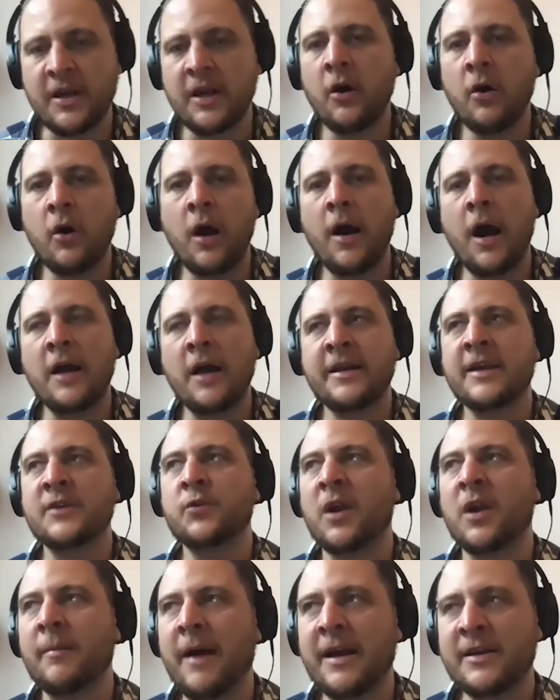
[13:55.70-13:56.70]
So I
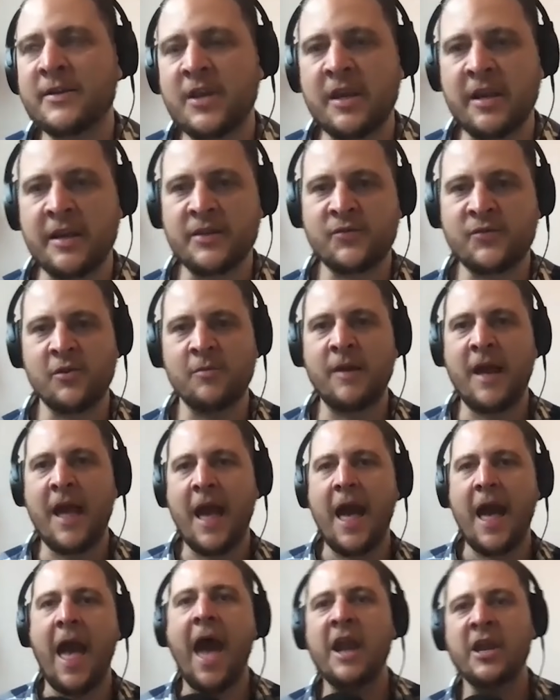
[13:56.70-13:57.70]
guess what I'm asking is,
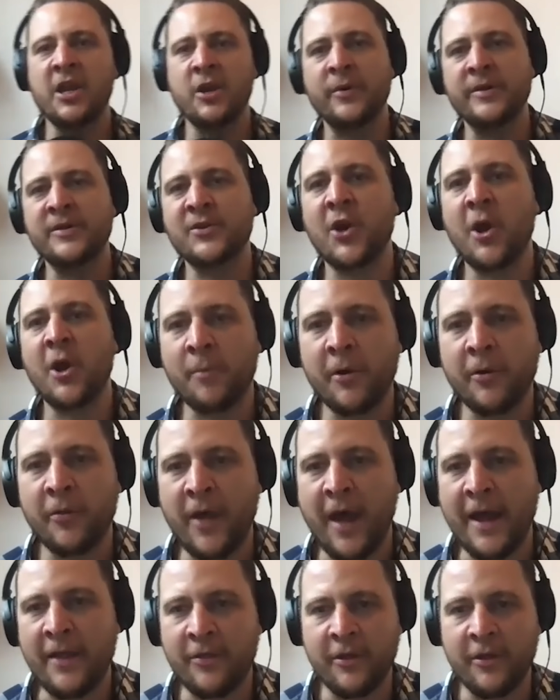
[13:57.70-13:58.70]
how do you
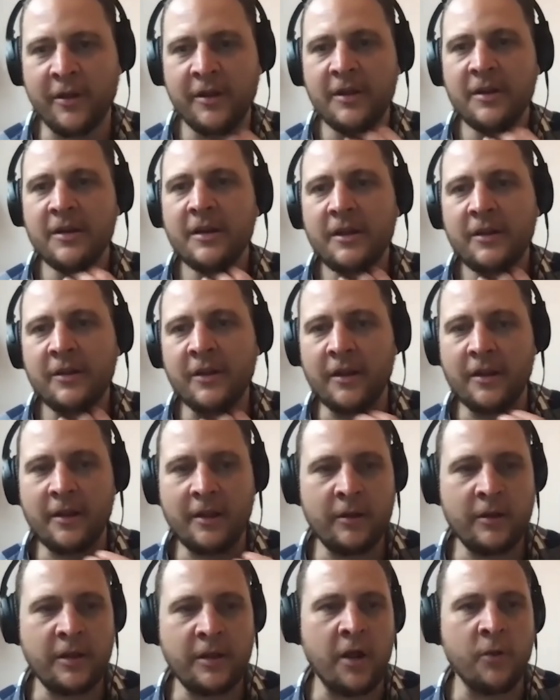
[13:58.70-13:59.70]
interpret that
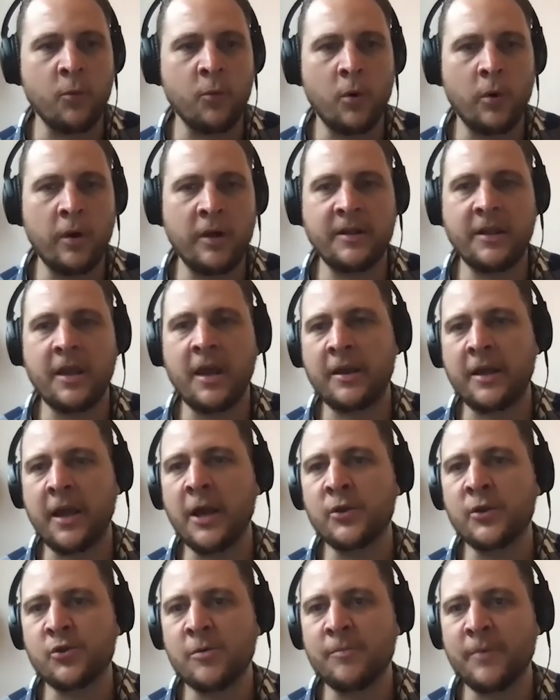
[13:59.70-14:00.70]
you know, it
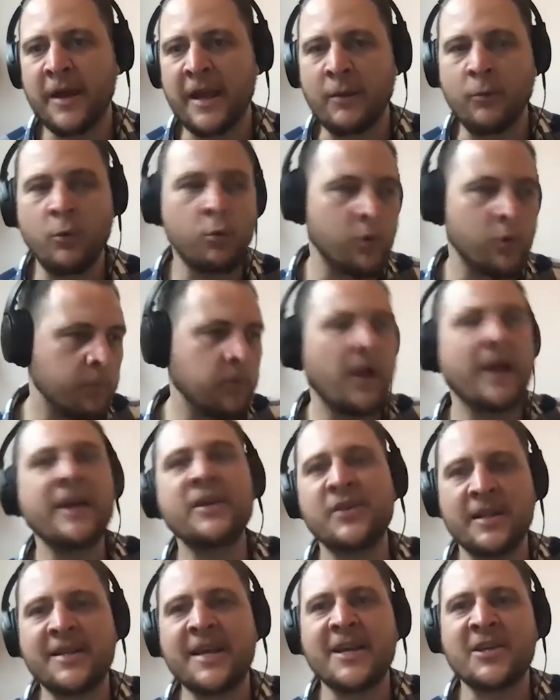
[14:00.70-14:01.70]
goes from being, we'll
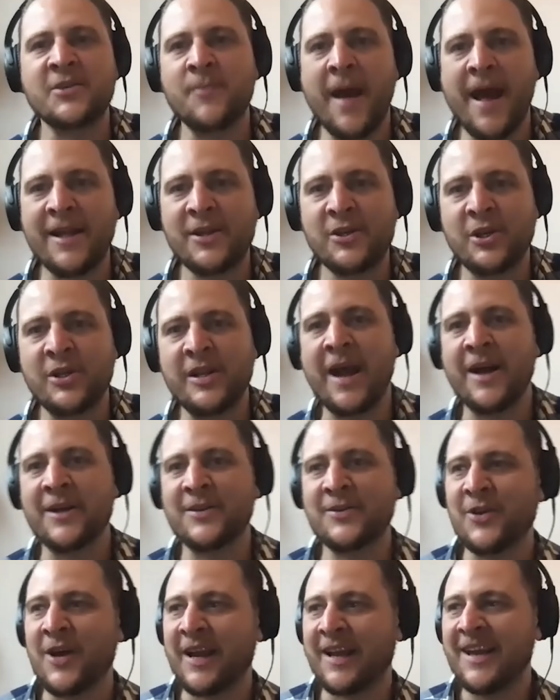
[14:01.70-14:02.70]
replace your test match, and now
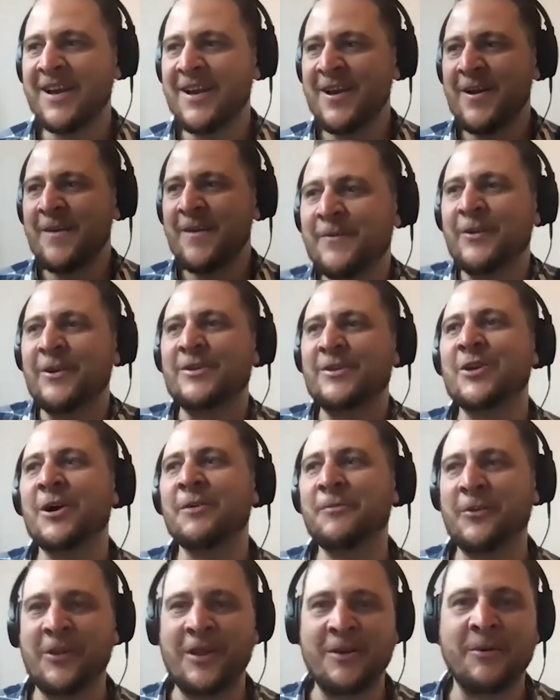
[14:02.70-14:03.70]
it's like,
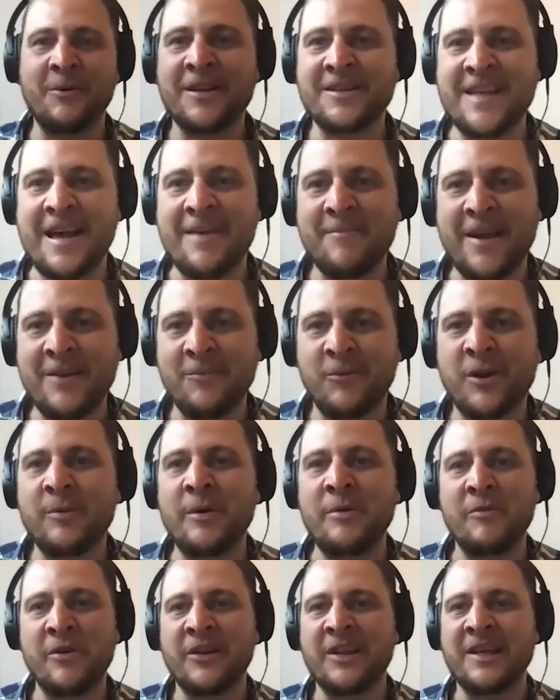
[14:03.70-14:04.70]
philosophically, what does that mean? What
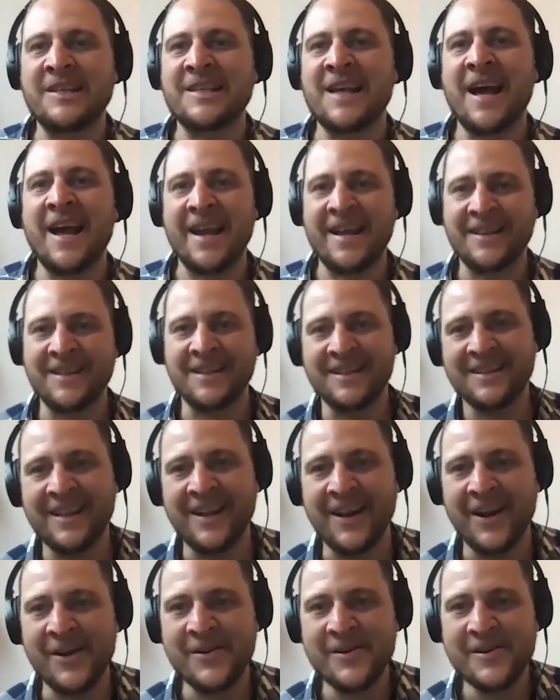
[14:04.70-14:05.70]
are we really saying? That,
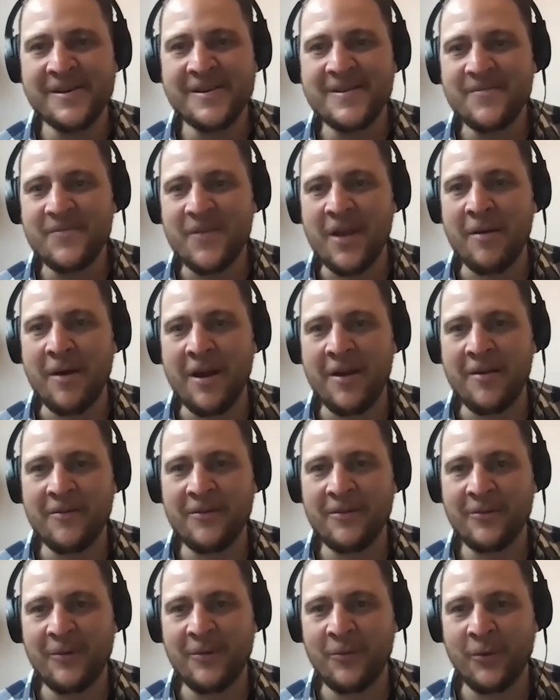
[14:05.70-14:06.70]
you know,
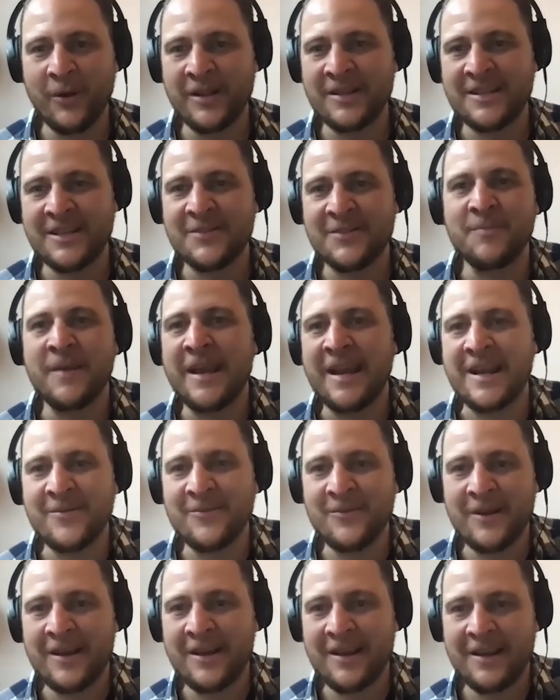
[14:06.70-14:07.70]
what does this
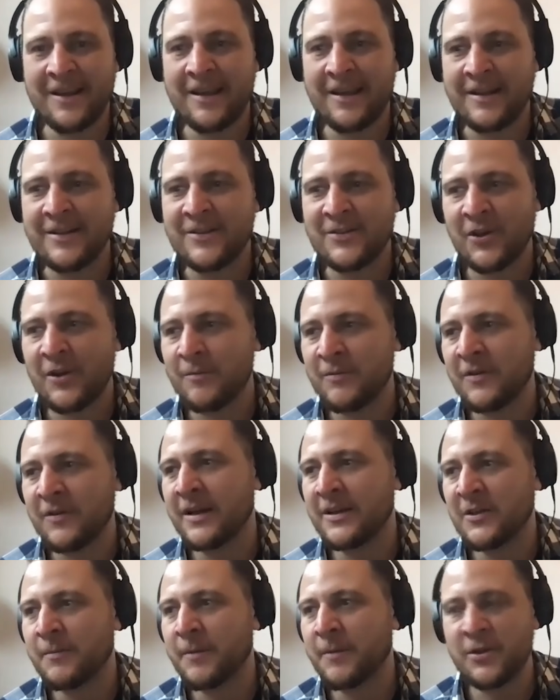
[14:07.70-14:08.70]
mean in terms,
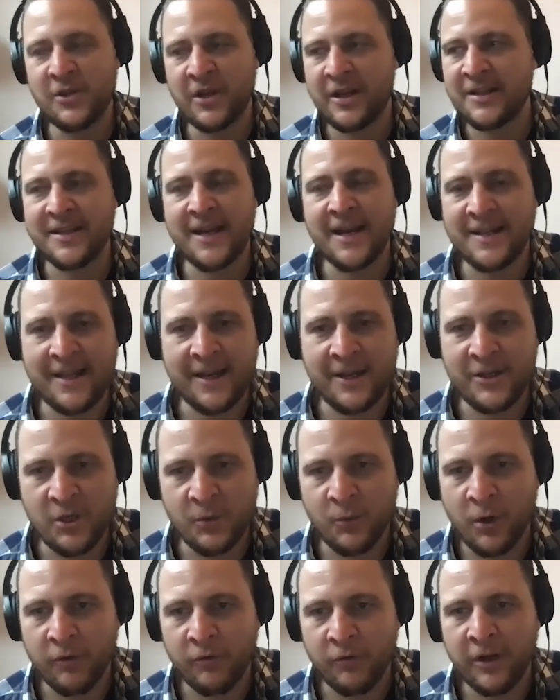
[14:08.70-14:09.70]
I suppose you can take that
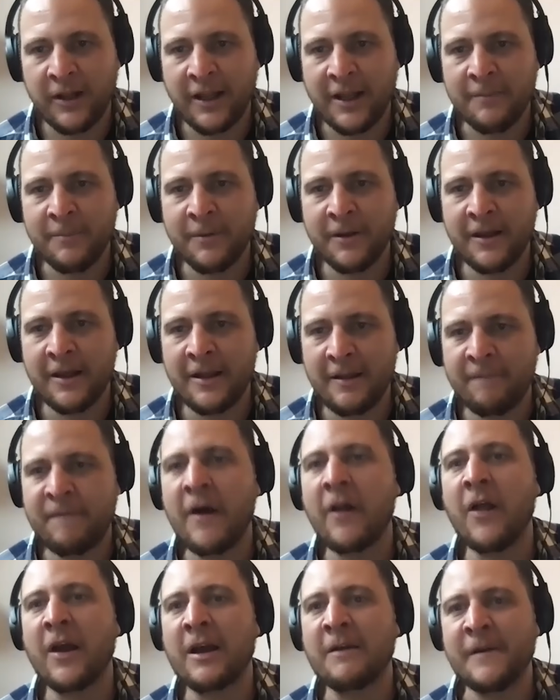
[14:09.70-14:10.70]
as you want, really, but it
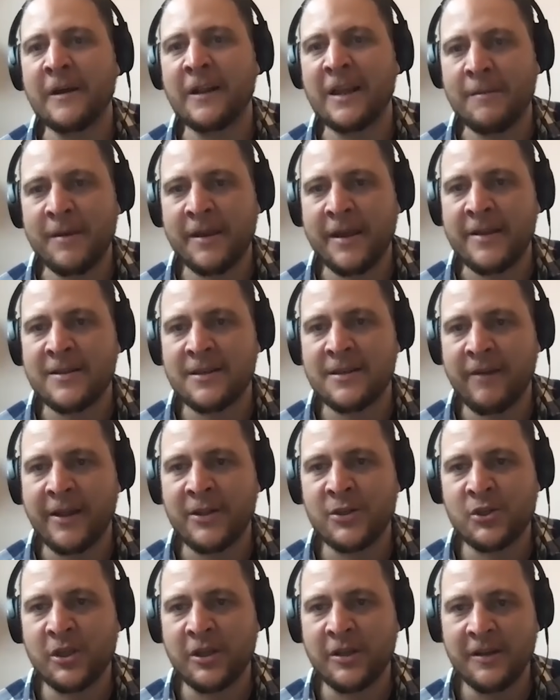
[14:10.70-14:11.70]
felt like a fairly big
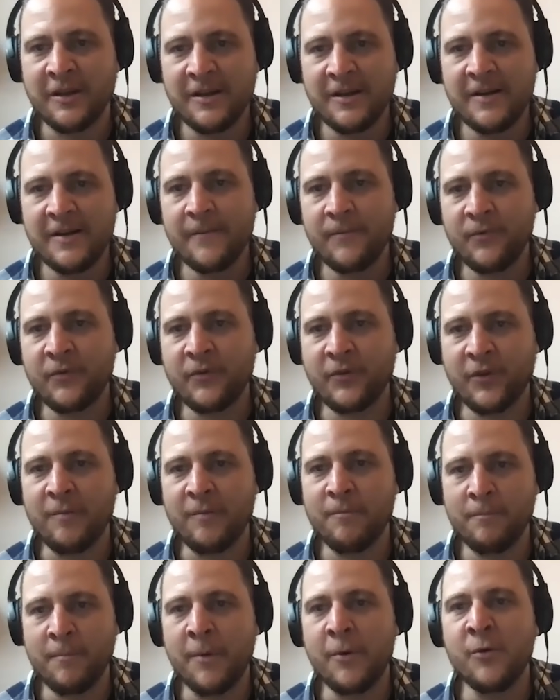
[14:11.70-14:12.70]
intervention
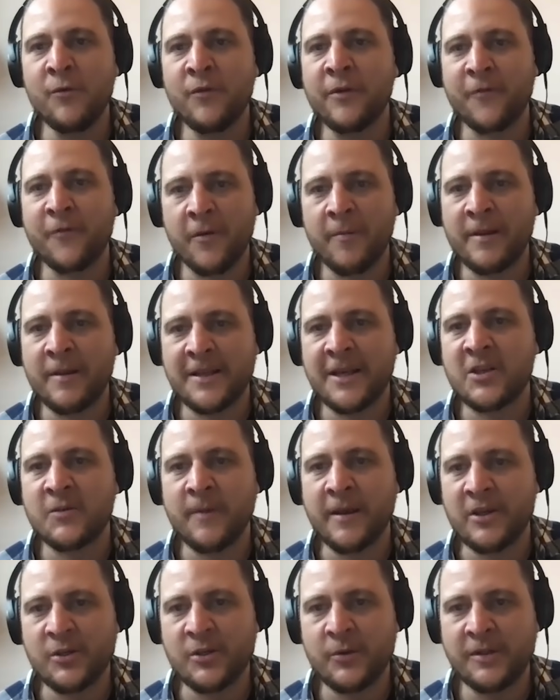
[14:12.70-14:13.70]
to move it from a
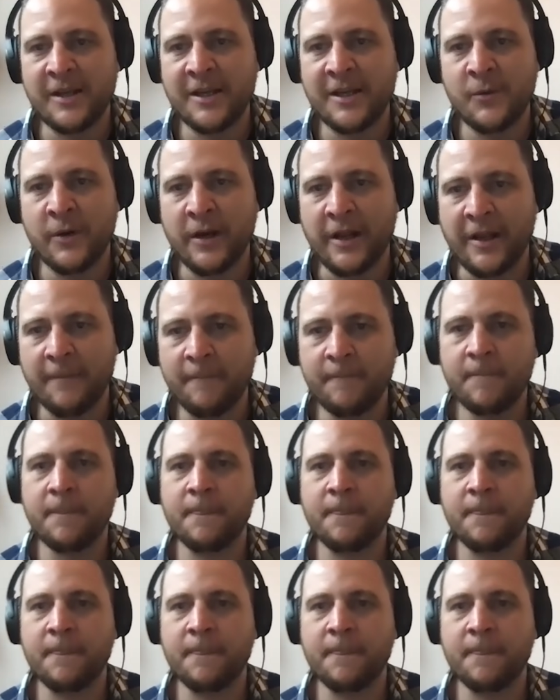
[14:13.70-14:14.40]
test match to a T20.